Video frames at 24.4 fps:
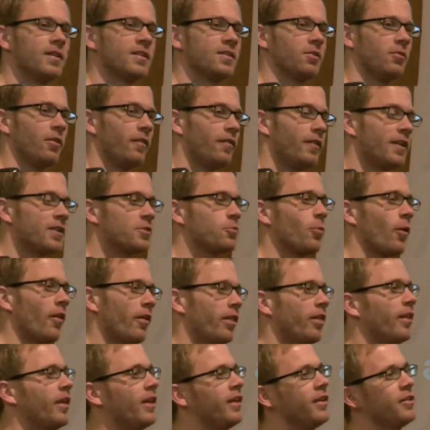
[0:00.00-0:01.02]
so if there's one
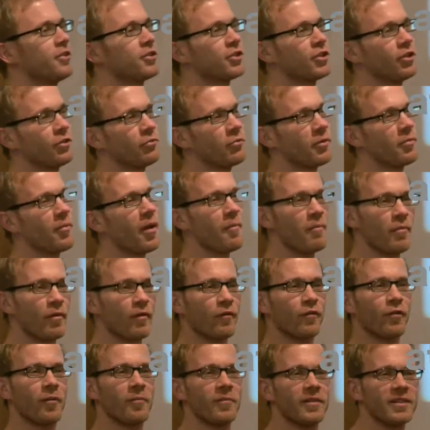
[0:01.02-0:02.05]
thing you should remember
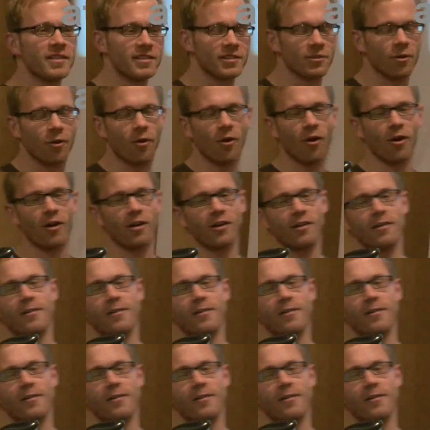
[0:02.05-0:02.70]
from this talk,